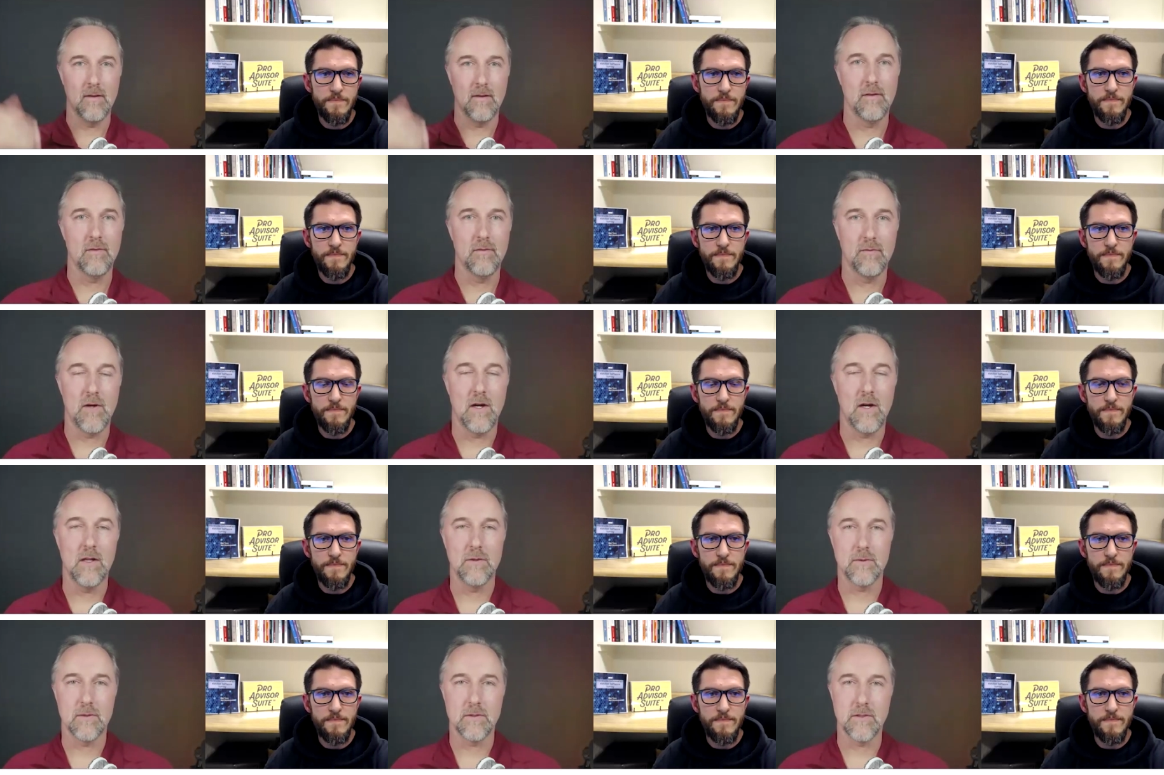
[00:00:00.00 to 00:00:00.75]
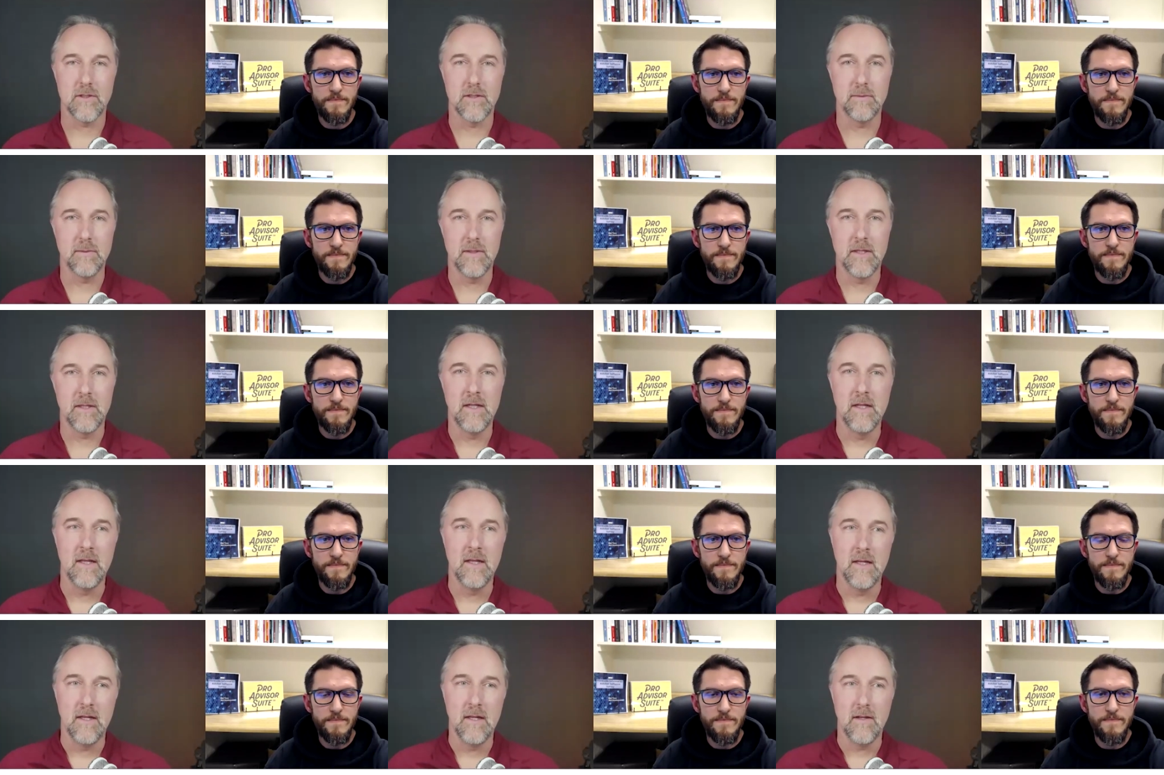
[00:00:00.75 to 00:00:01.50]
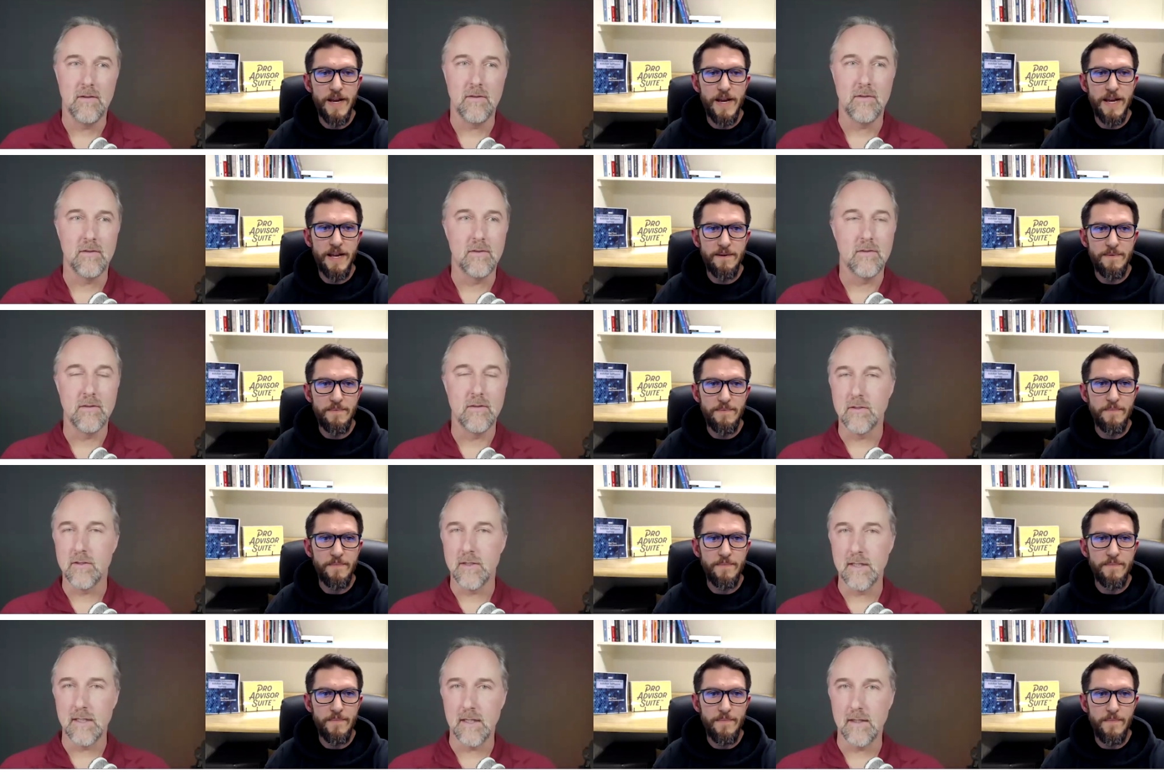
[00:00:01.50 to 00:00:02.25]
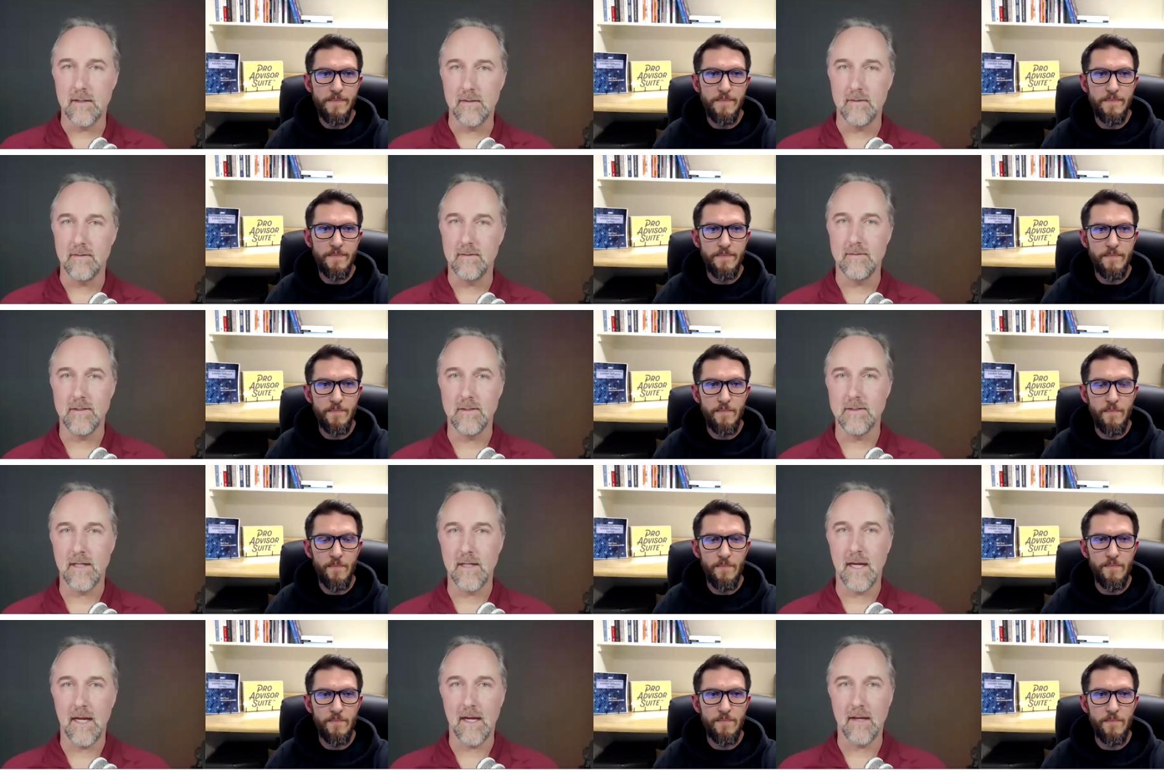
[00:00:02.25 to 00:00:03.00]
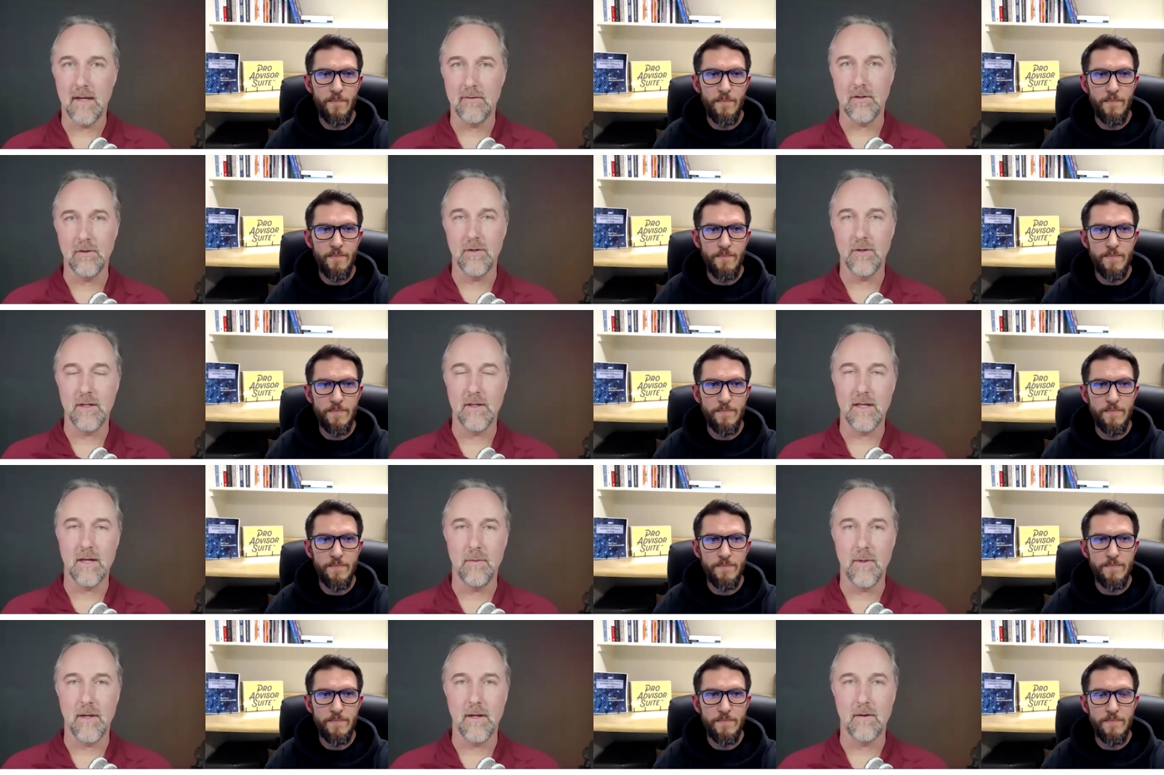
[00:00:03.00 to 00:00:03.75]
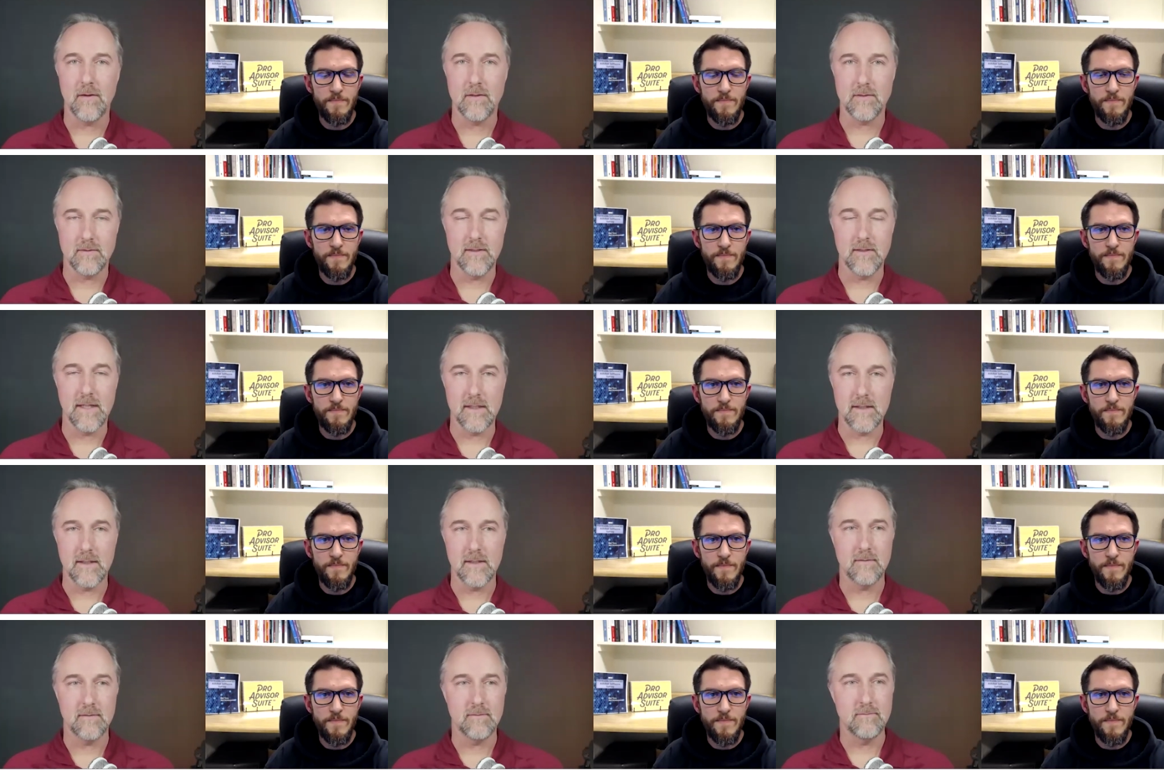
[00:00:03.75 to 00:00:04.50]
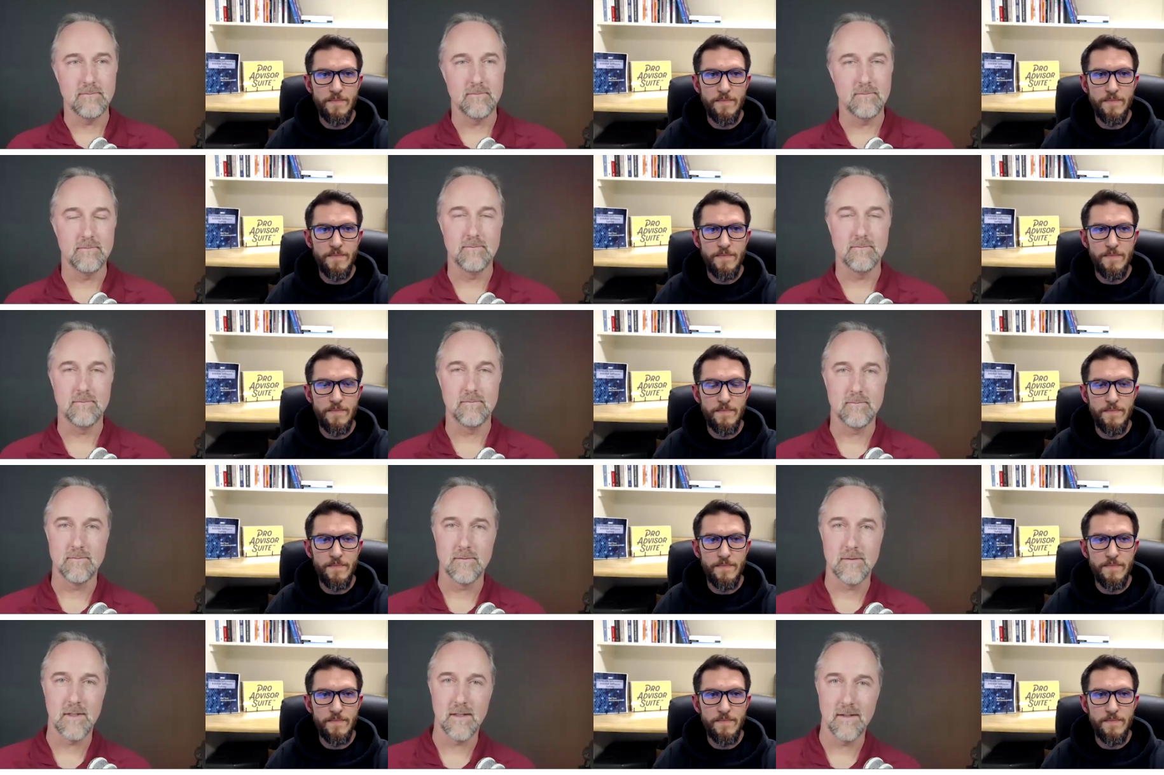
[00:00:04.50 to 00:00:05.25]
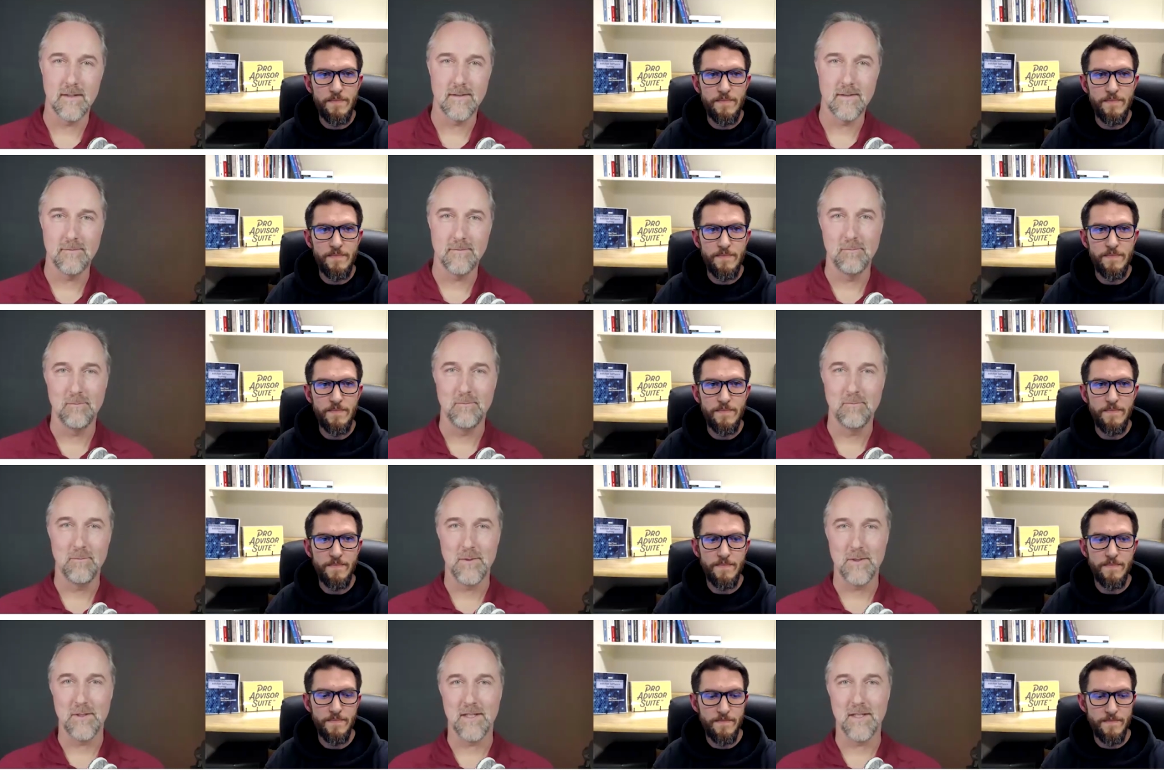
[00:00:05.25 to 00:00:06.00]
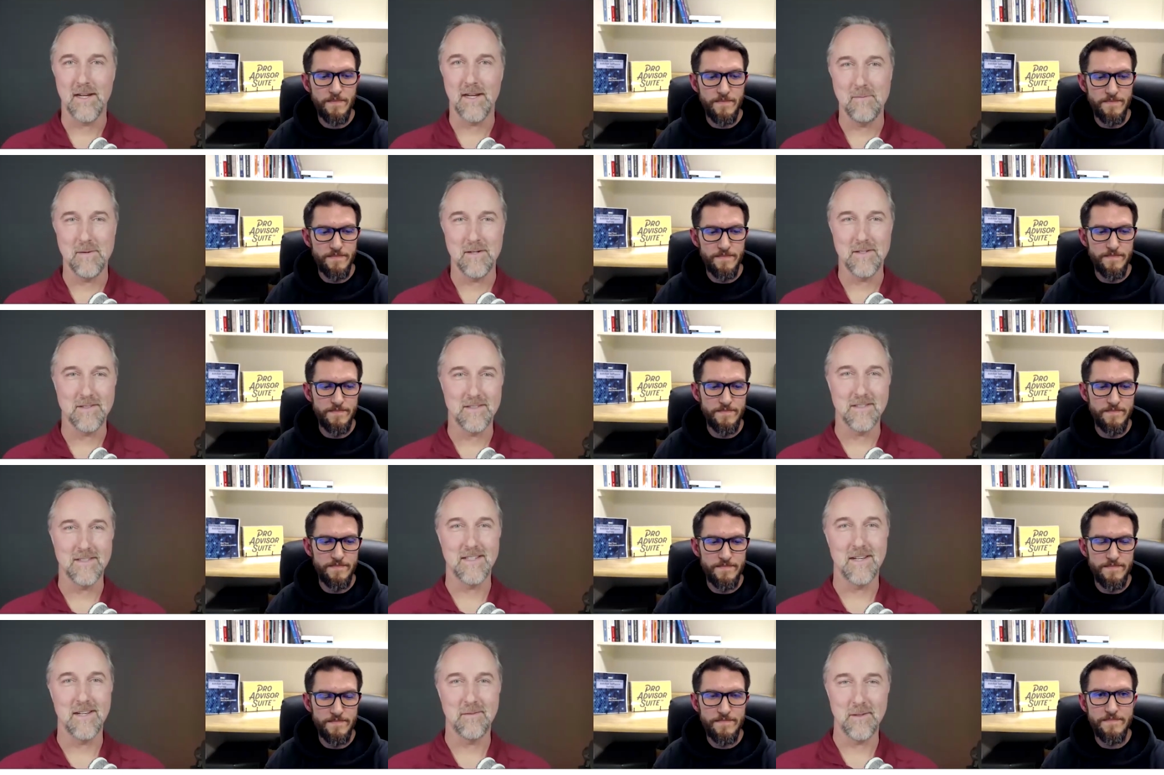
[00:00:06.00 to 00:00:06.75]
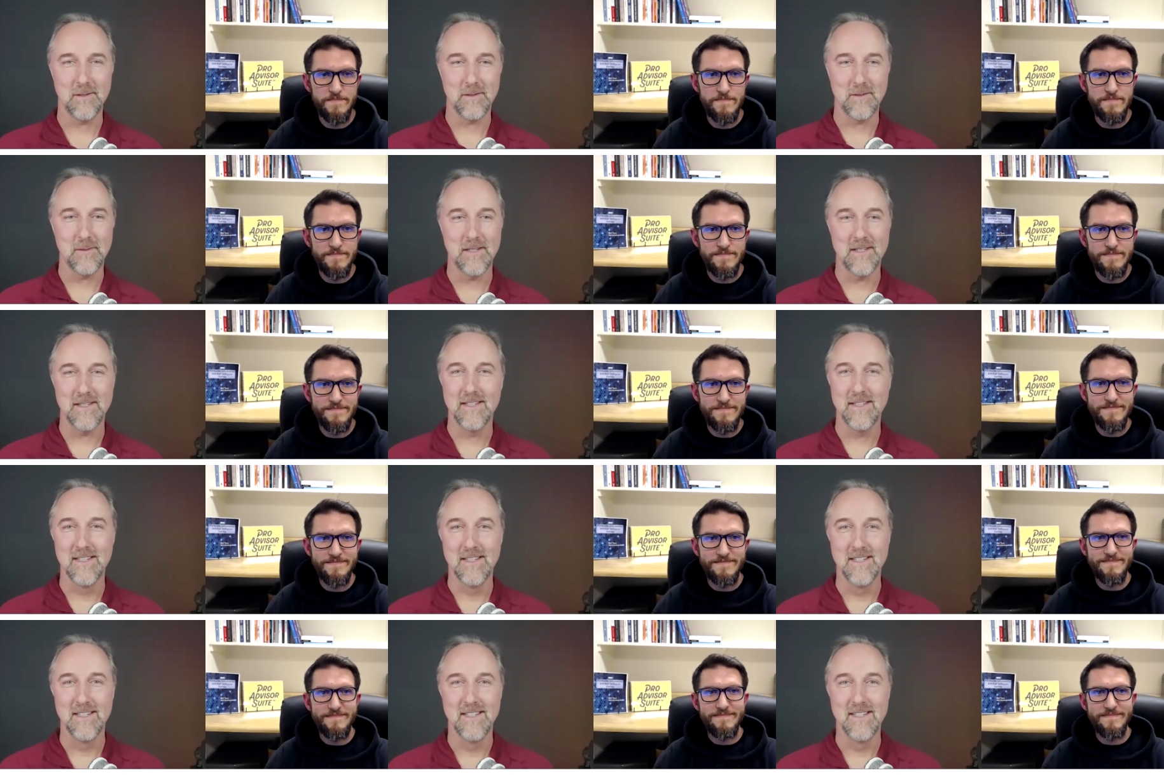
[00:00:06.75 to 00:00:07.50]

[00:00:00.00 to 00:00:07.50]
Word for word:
Speaker 1: you know, followership. Right. Do you see that? Do you see AI is going that way, or is LinkedIn going to put the kibosh on that really well?